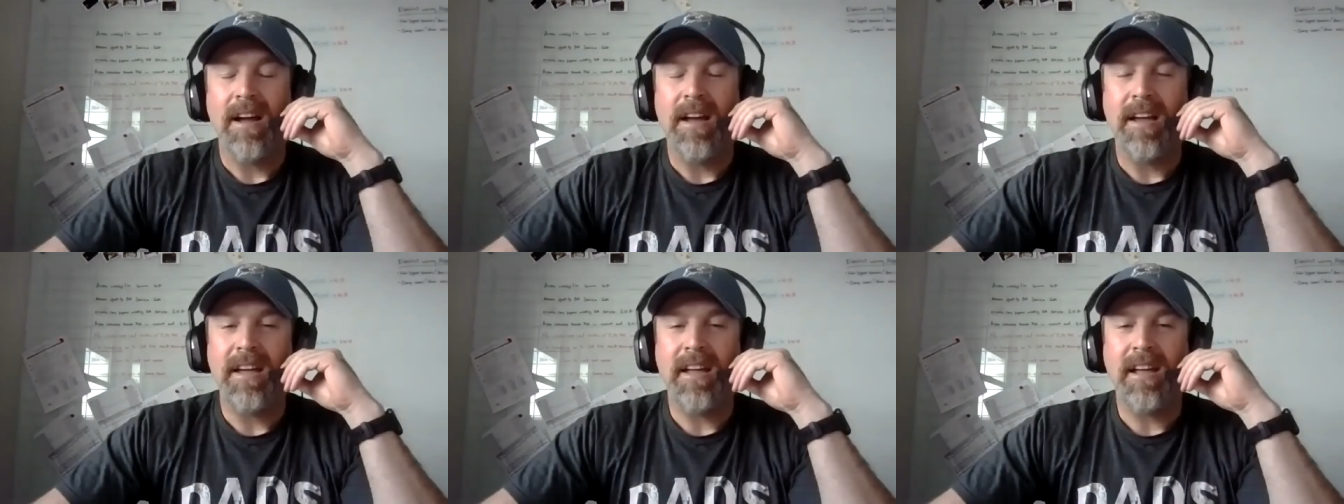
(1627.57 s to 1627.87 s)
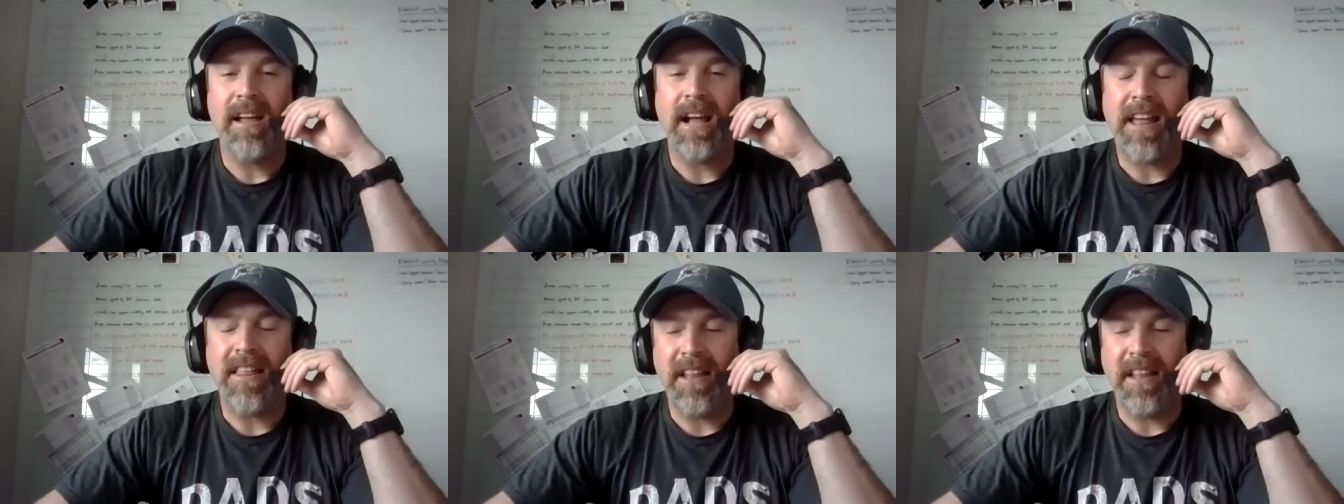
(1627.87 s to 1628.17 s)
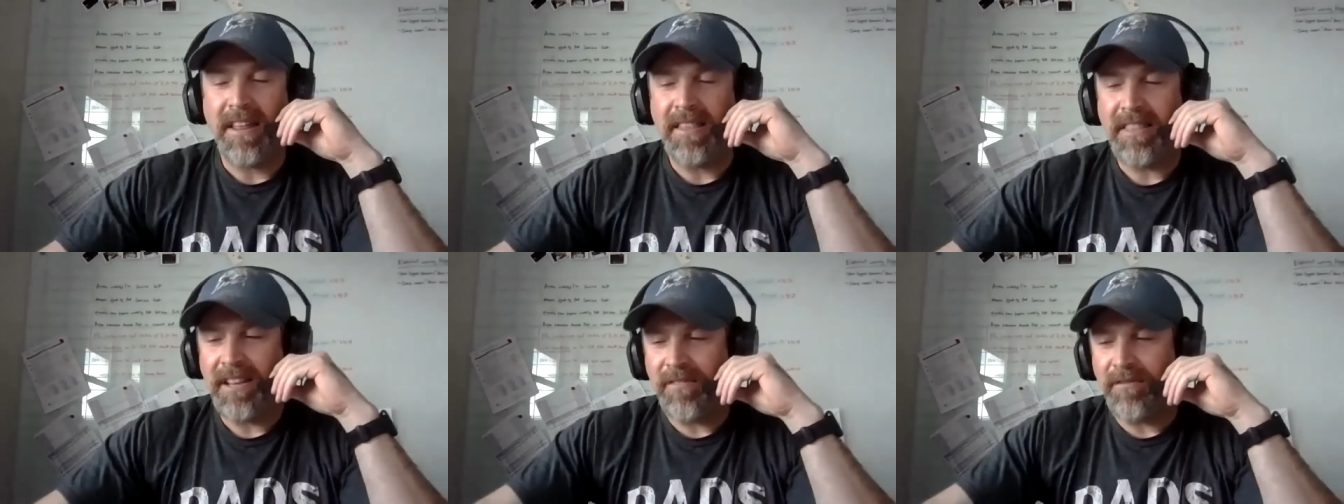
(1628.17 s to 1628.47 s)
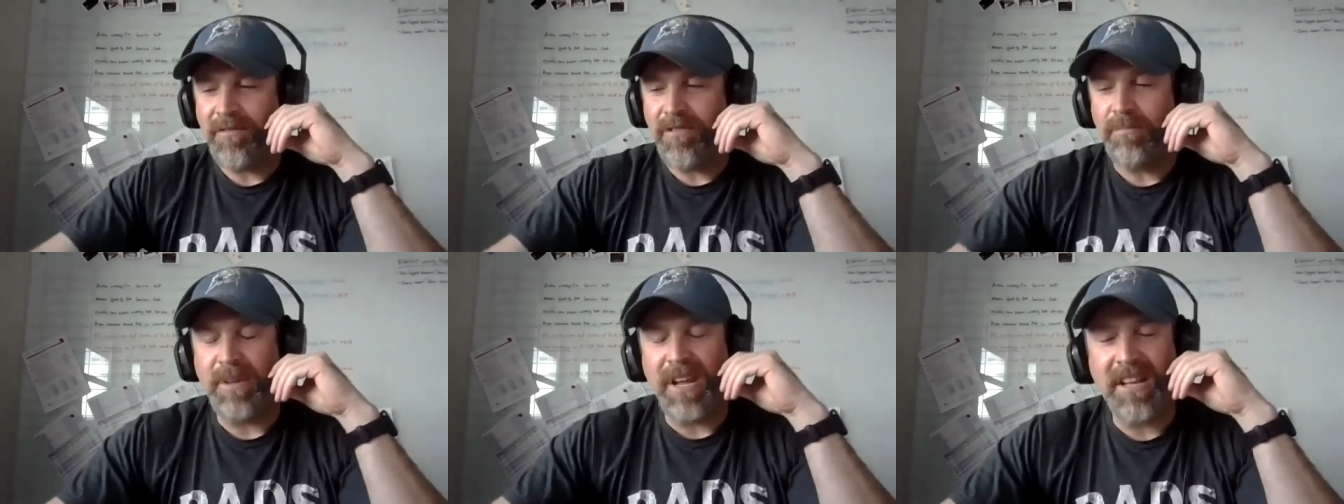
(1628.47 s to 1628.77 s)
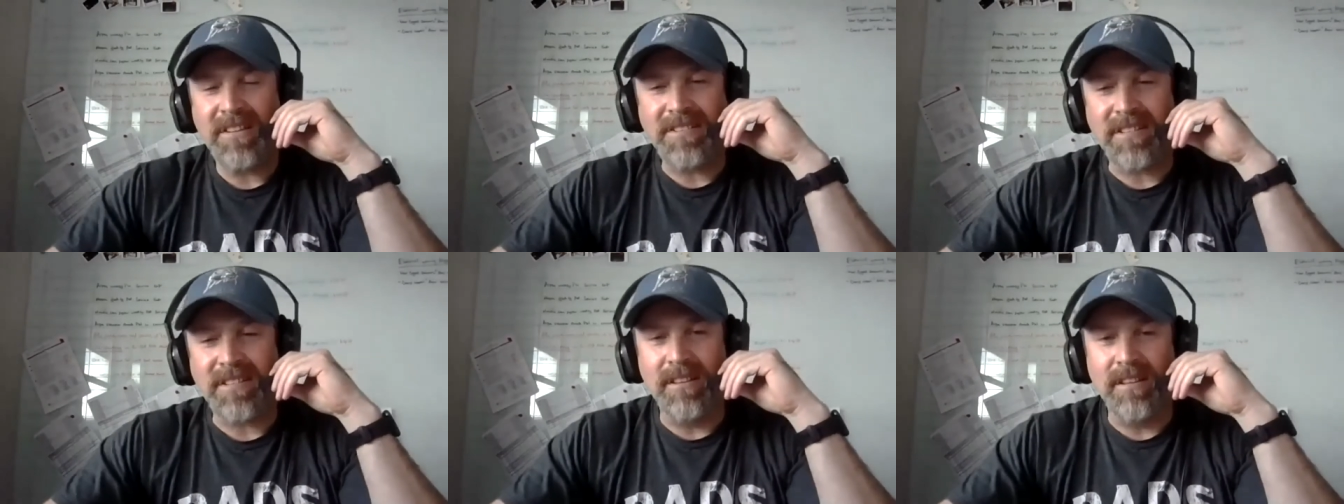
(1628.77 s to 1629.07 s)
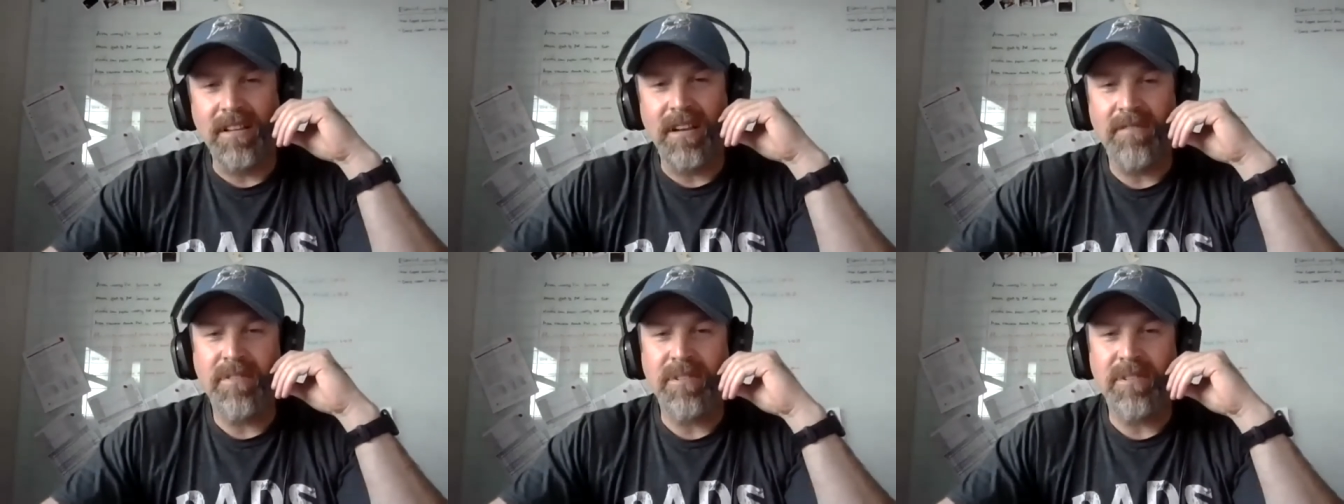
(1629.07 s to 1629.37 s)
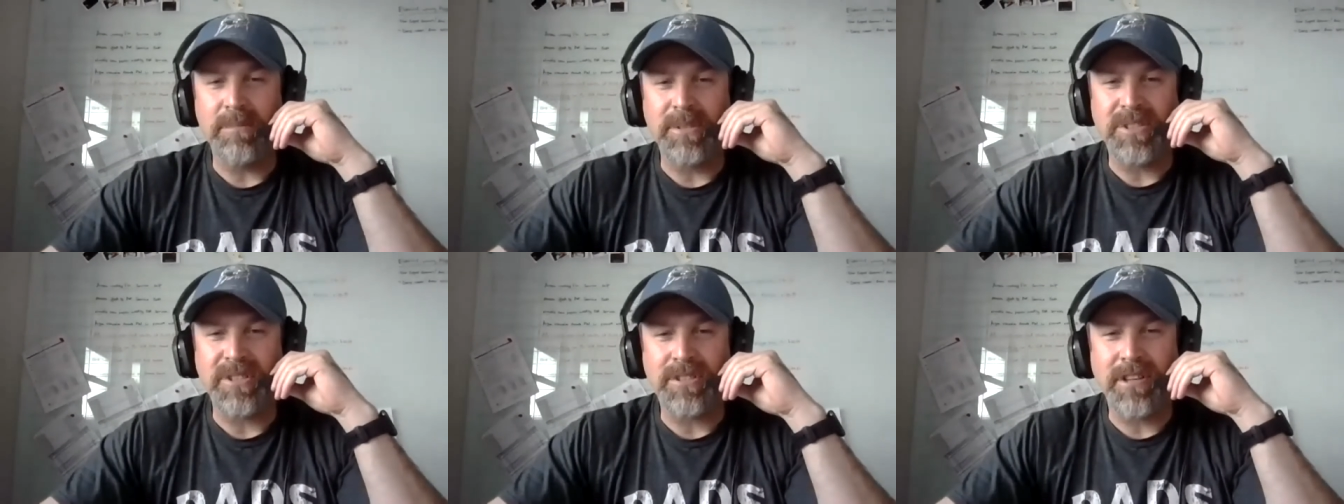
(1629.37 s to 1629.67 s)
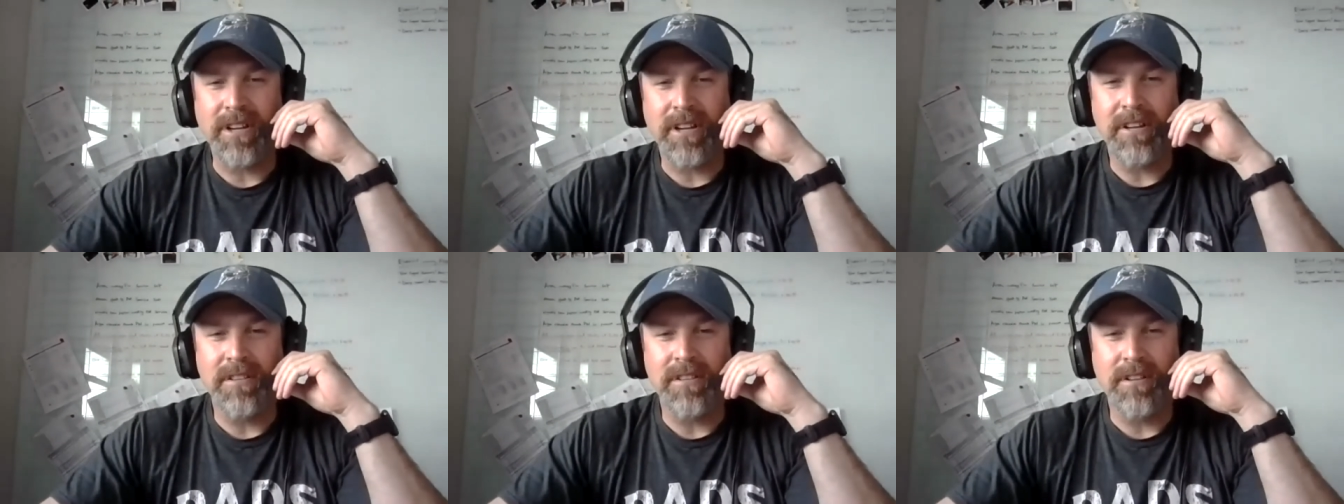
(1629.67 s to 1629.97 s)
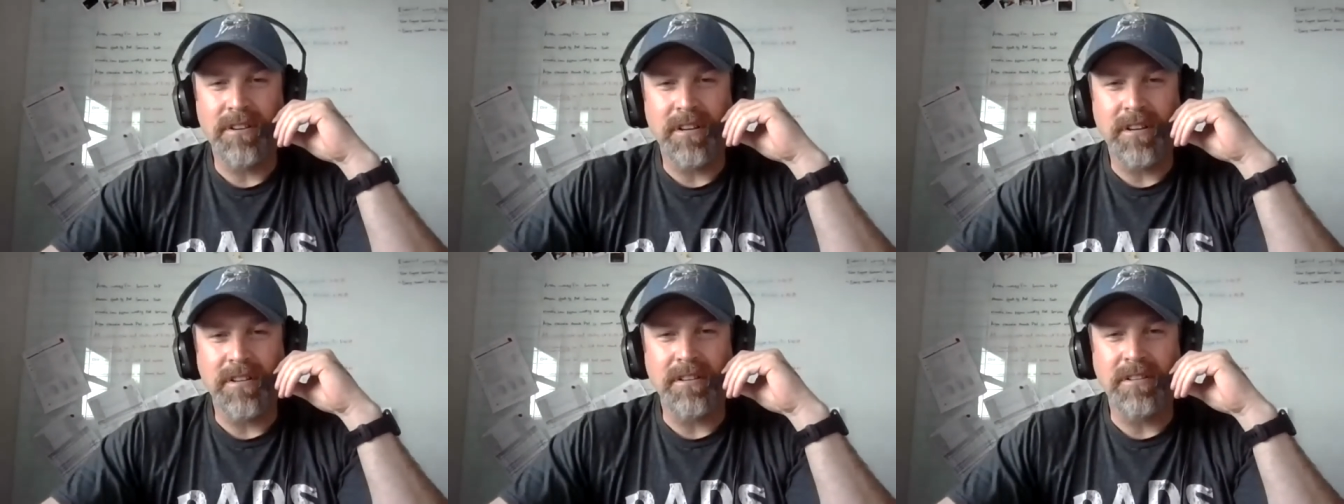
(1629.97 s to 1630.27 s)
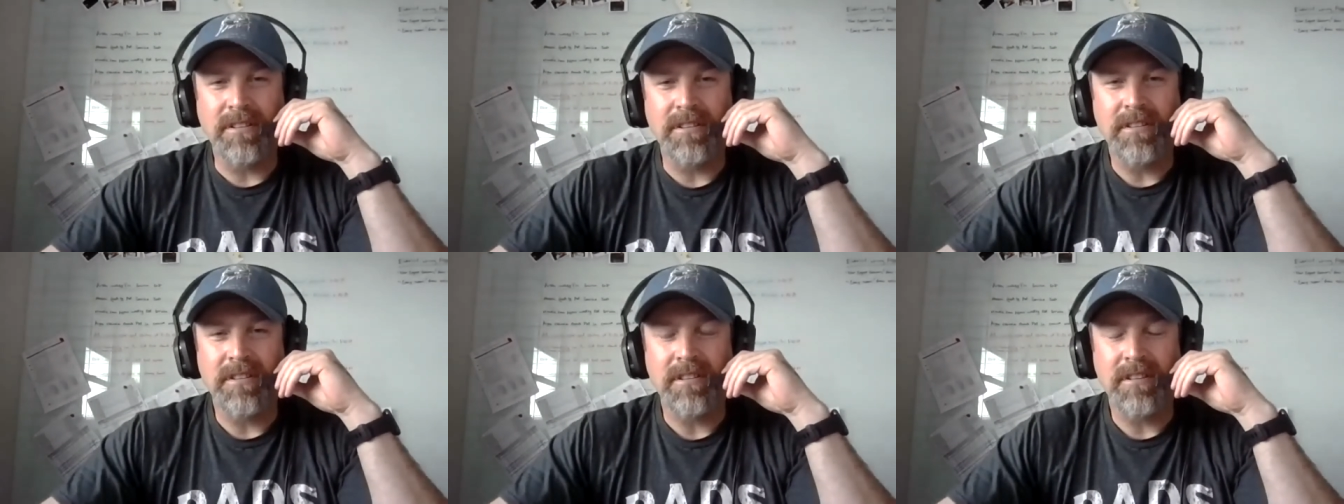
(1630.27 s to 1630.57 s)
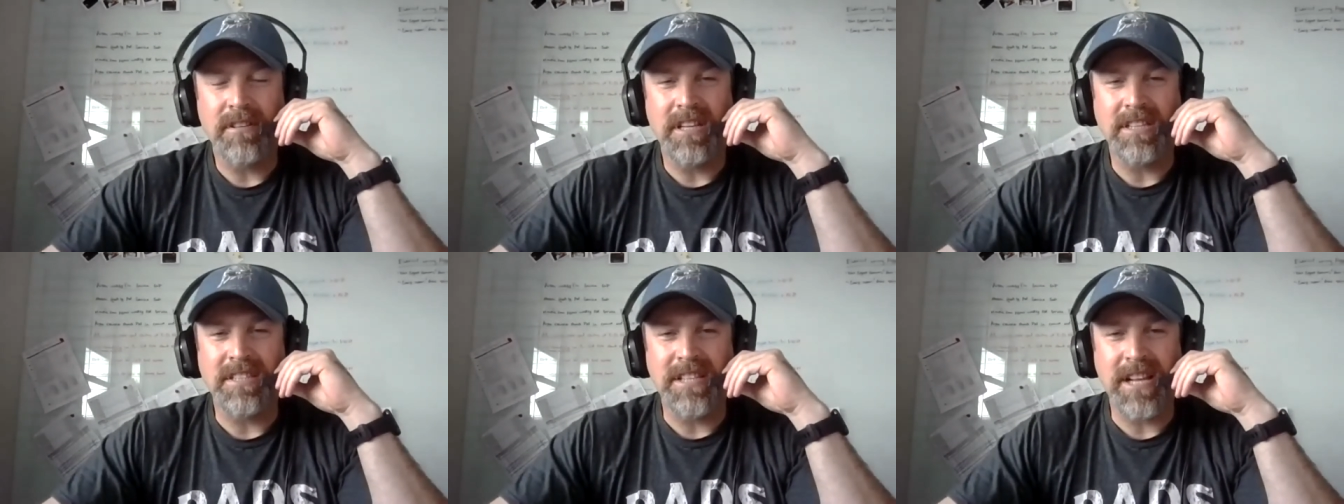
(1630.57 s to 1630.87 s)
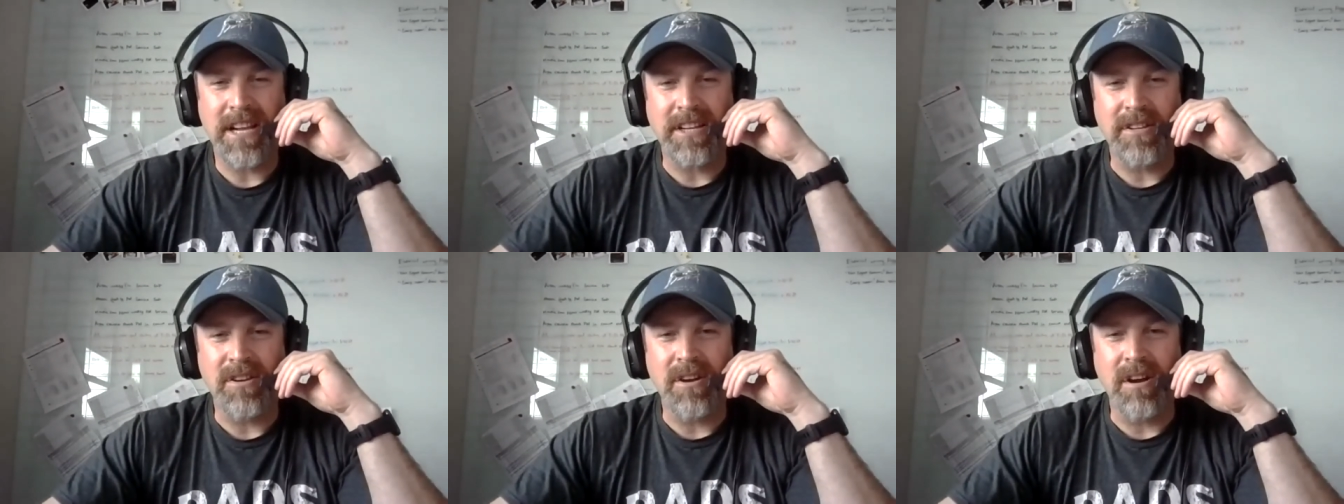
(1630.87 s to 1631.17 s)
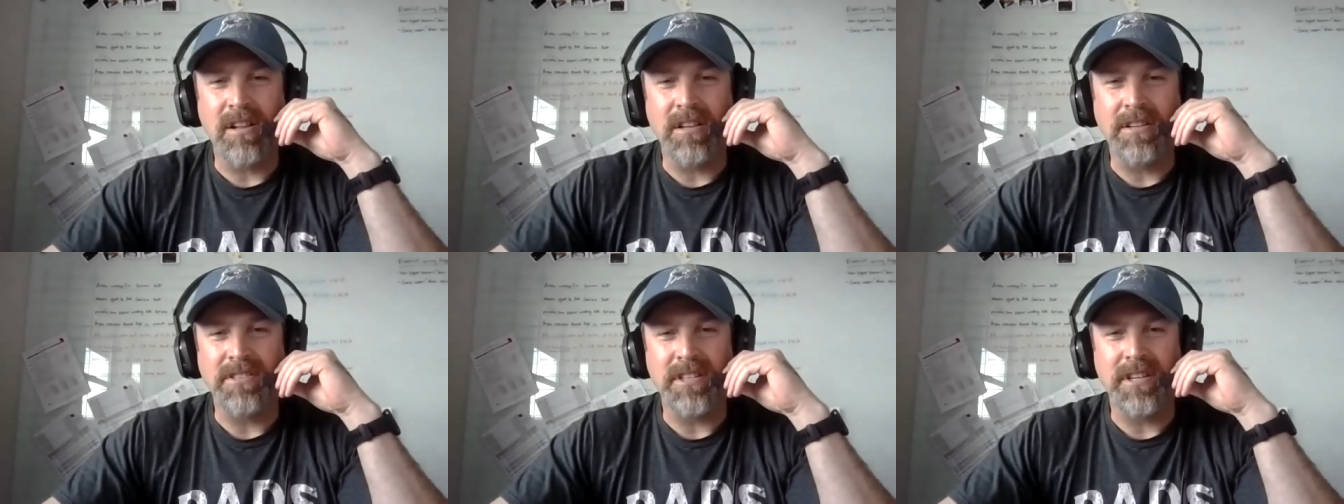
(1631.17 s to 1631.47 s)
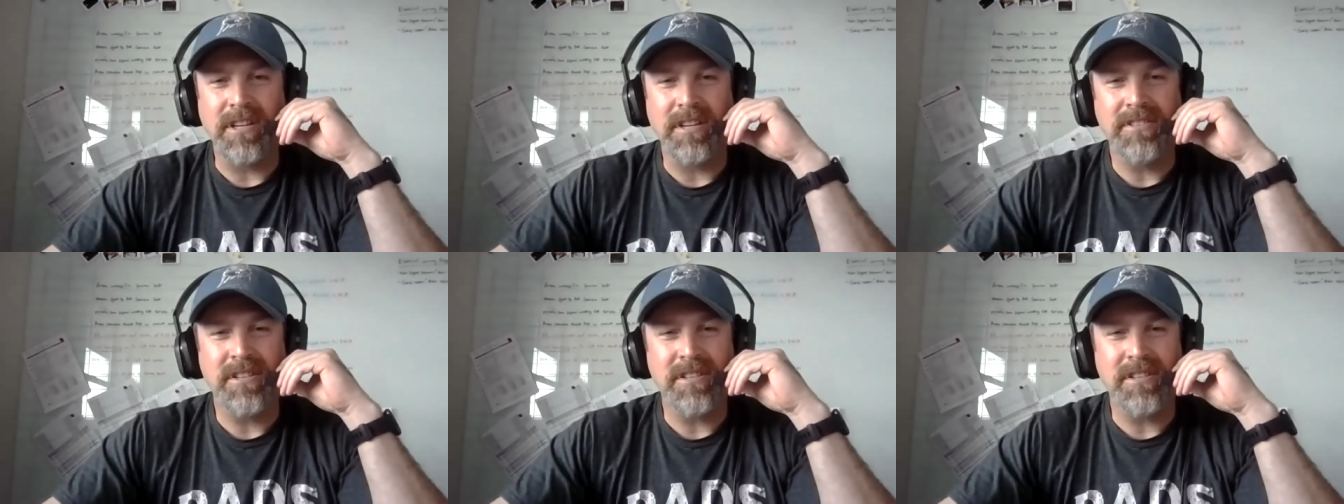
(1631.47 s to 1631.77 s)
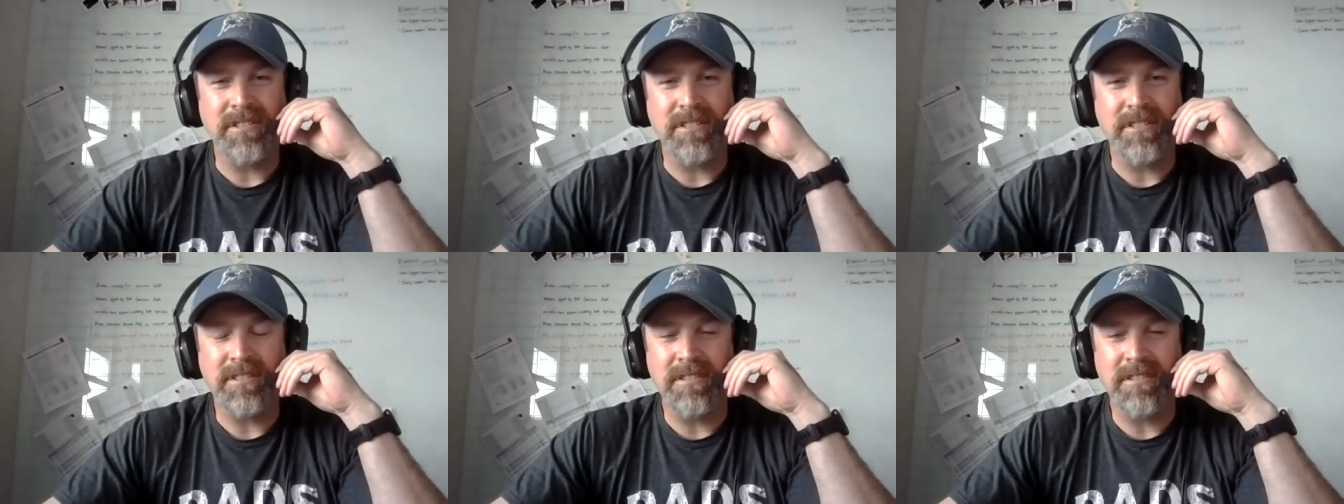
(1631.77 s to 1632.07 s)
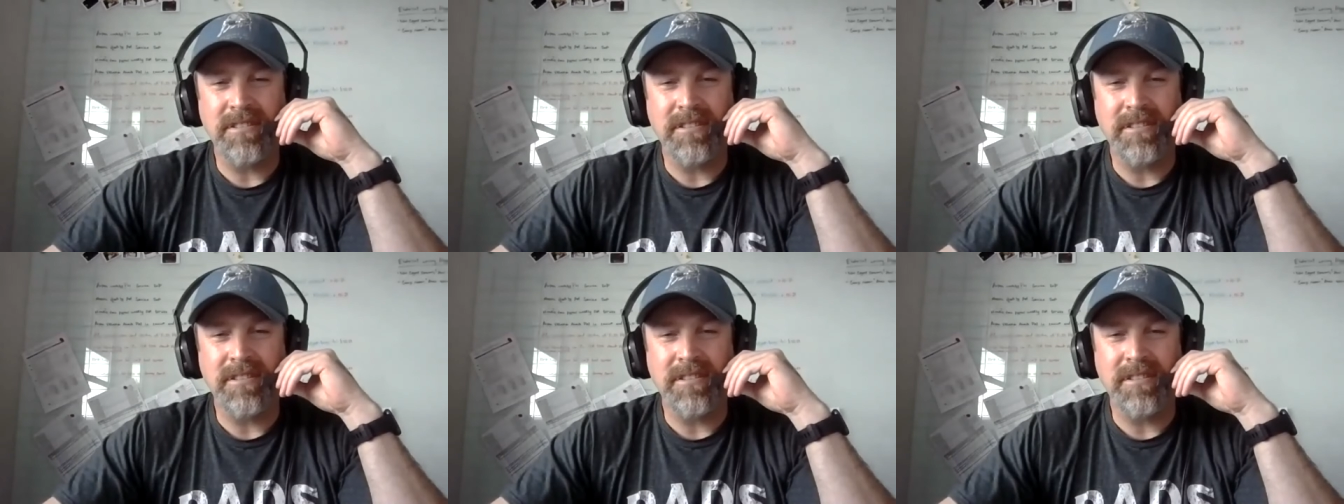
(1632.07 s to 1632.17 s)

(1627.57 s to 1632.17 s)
Uh, I, I think for me, it's a love of the machine, learning the technology, just